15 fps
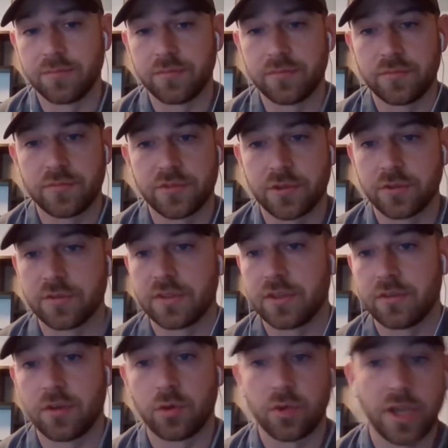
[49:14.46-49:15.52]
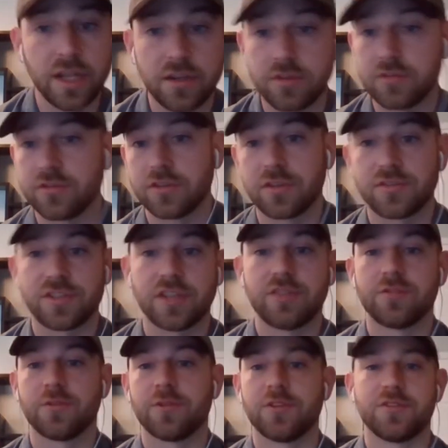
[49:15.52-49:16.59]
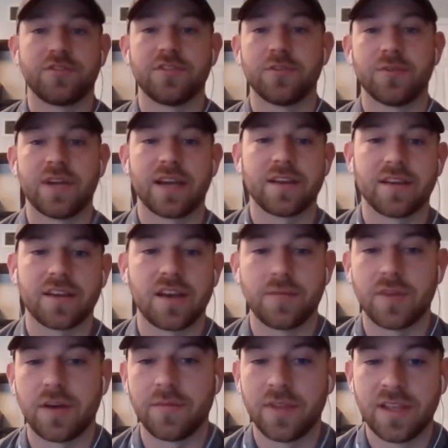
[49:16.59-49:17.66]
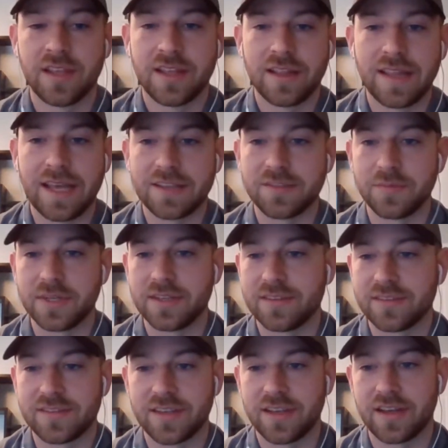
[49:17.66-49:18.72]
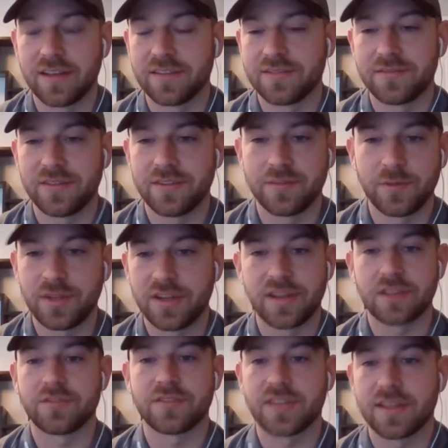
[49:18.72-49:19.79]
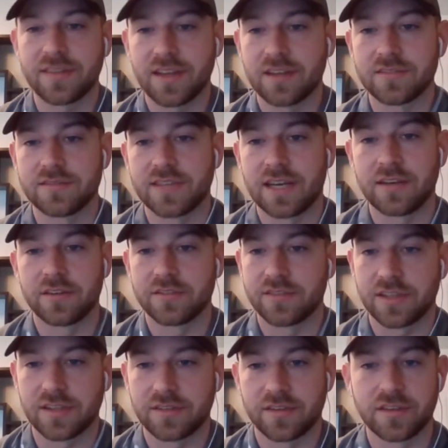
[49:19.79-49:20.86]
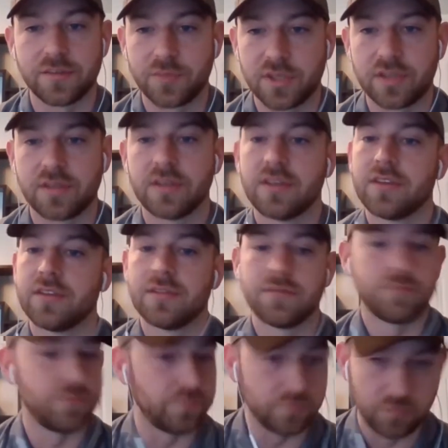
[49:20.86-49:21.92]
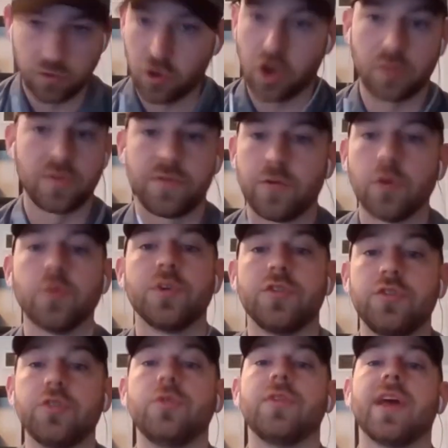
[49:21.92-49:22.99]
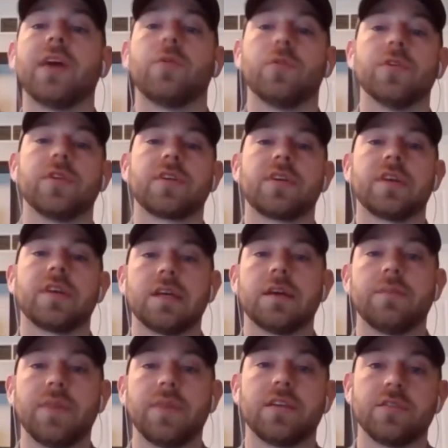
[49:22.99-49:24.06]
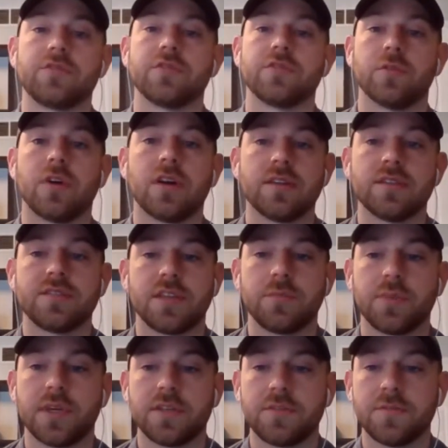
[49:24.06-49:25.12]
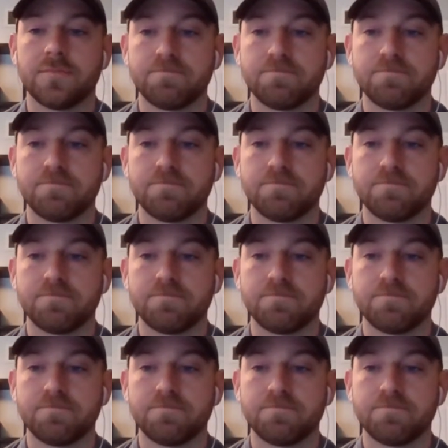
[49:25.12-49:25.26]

Certainly no hidden, change orders. We're not going to come up last minute and say, oh, we need an extra $10,000. Like, it's going to be long before we do that work and making sure we're all on the same page.